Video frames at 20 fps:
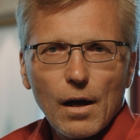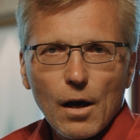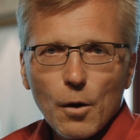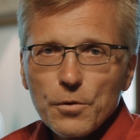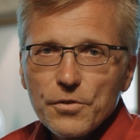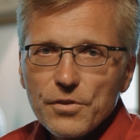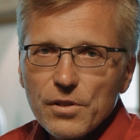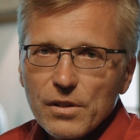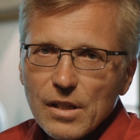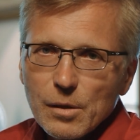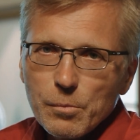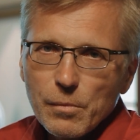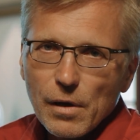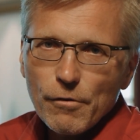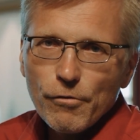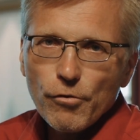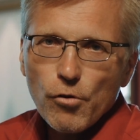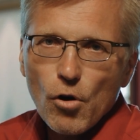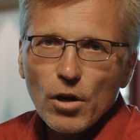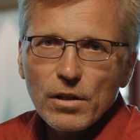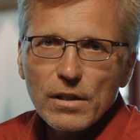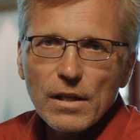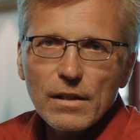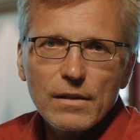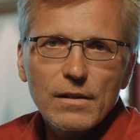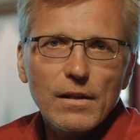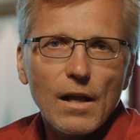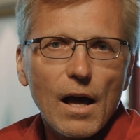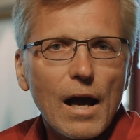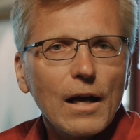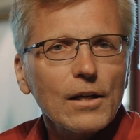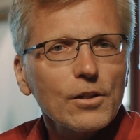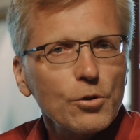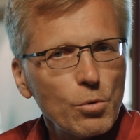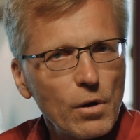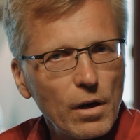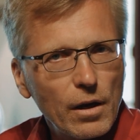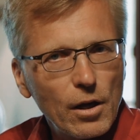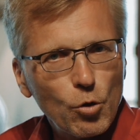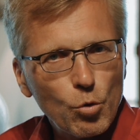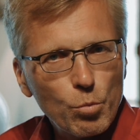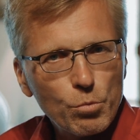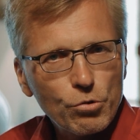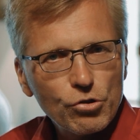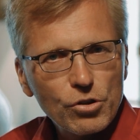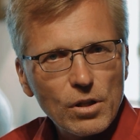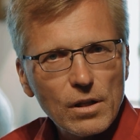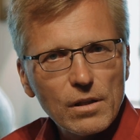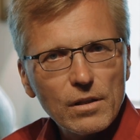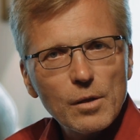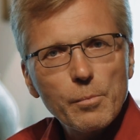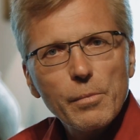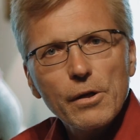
Moreover, certain circumstances